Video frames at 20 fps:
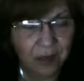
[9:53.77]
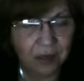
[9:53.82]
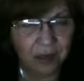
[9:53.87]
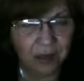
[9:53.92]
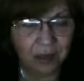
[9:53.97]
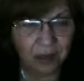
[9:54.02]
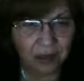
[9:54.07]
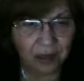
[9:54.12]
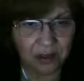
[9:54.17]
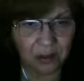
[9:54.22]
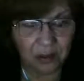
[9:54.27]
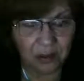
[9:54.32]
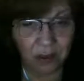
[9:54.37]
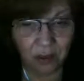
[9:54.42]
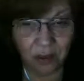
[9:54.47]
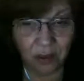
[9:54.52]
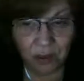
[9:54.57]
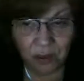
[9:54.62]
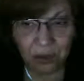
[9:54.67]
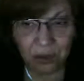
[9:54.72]
Okay, so
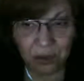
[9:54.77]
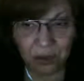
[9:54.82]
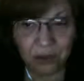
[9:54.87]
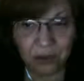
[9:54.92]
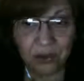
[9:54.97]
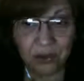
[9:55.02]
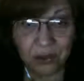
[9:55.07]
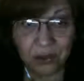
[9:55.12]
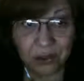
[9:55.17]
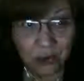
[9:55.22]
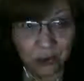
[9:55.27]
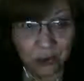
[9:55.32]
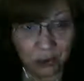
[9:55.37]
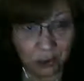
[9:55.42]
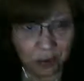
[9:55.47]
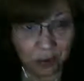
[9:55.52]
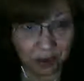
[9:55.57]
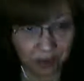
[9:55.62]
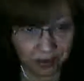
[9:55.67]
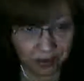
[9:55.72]
when we were on the
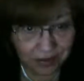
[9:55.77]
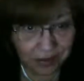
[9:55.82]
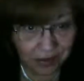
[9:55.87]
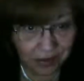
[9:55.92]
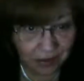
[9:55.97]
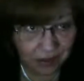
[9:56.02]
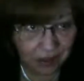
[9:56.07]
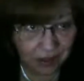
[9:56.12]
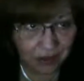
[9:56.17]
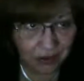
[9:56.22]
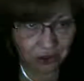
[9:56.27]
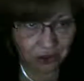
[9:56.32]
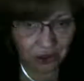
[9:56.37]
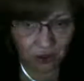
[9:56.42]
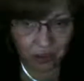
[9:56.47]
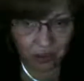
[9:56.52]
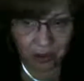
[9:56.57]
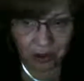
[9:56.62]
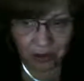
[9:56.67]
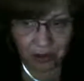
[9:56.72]
school bus, I'm going to
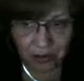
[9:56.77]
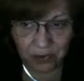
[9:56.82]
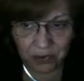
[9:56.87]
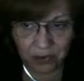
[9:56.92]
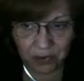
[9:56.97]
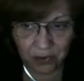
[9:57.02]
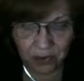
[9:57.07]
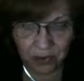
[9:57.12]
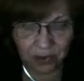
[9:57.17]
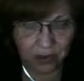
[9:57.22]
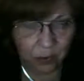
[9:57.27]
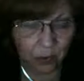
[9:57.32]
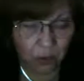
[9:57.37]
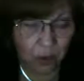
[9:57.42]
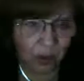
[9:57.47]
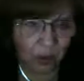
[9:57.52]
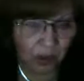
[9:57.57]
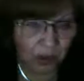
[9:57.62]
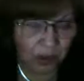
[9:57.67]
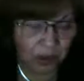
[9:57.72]
share part of the dream with you.
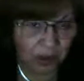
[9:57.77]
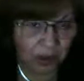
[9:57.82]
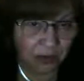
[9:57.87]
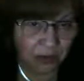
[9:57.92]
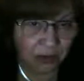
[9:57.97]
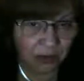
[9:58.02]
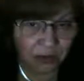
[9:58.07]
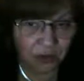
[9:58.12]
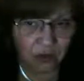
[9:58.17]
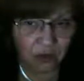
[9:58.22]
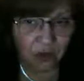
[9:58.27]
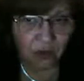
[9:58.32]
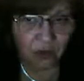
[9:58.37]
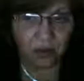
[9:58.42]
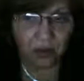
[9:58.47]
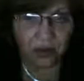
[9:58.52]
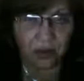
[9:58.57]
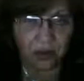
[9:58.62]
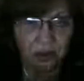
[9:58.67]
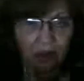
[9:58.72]
When we were on the school
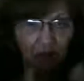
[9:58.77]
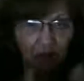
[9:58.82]
bus